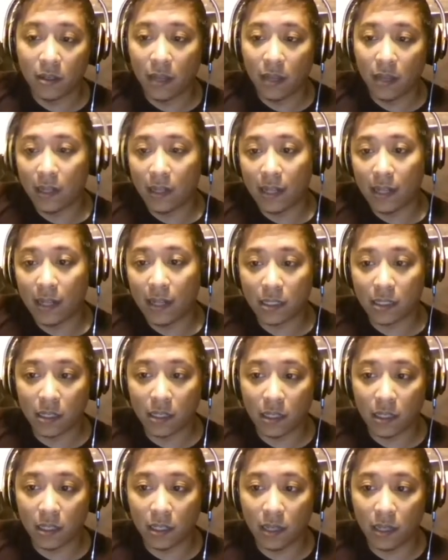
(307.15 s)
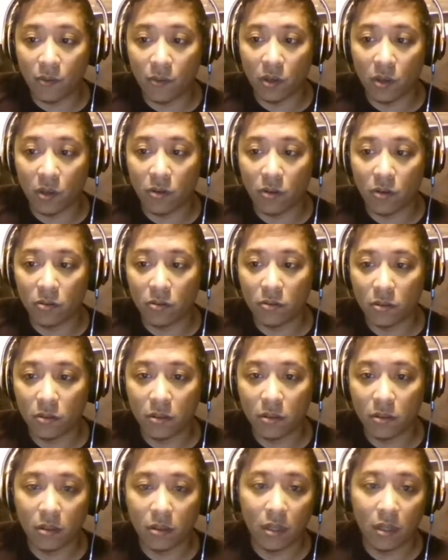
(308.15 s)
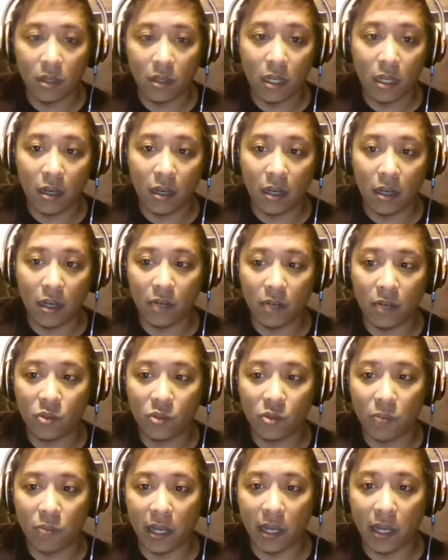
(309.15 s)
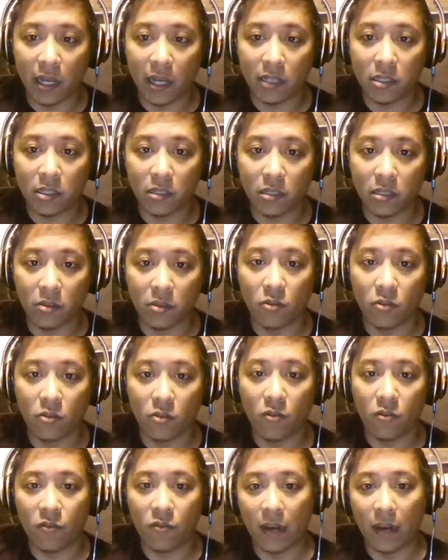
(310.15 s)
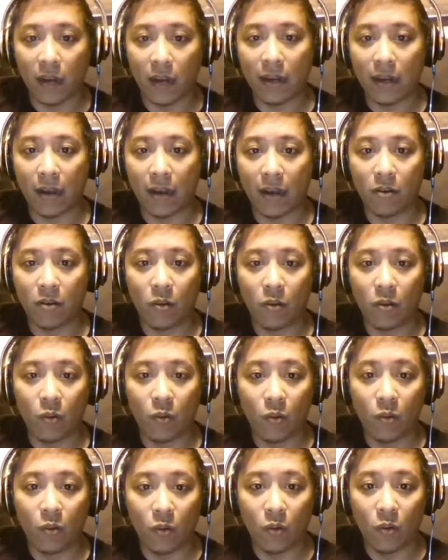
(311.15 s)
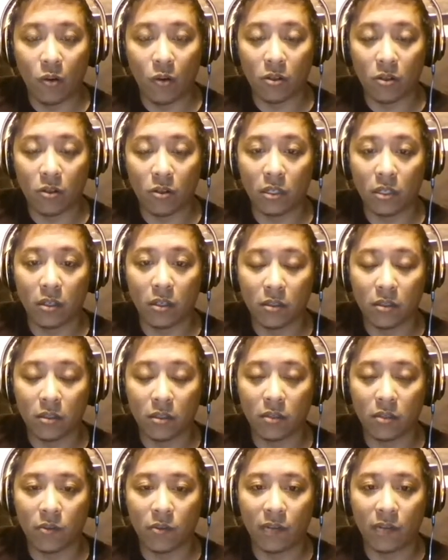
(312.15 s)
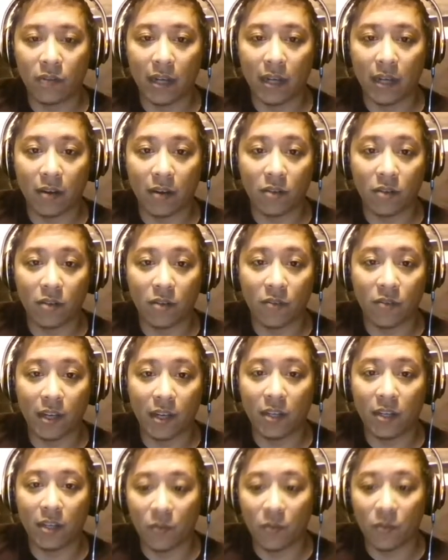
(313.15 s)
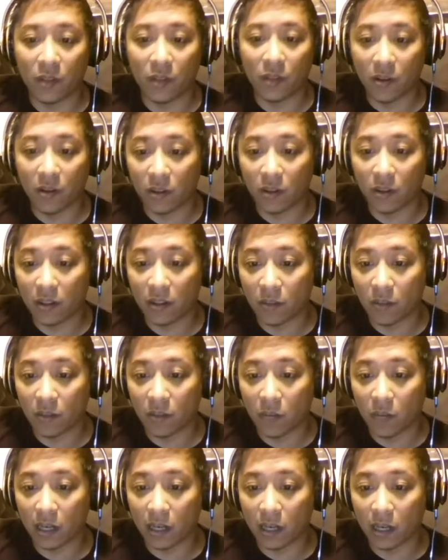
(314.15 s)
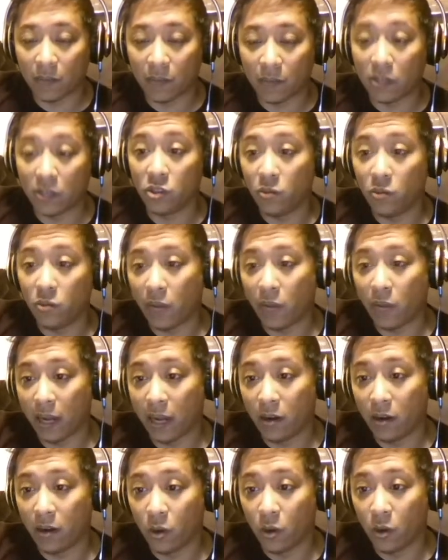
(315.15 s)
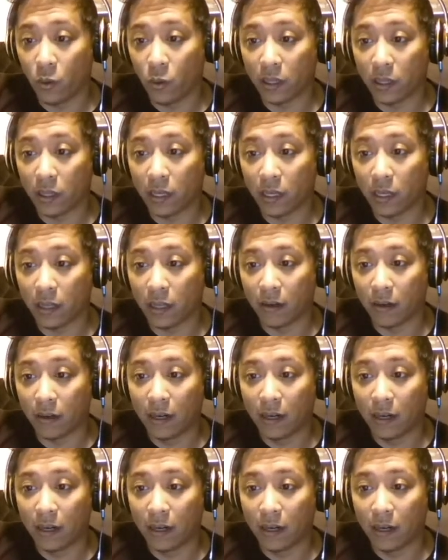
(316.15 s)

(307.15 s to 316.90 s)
And then that's going to leave you enough space to find out, or to find the mock-up that you made with the color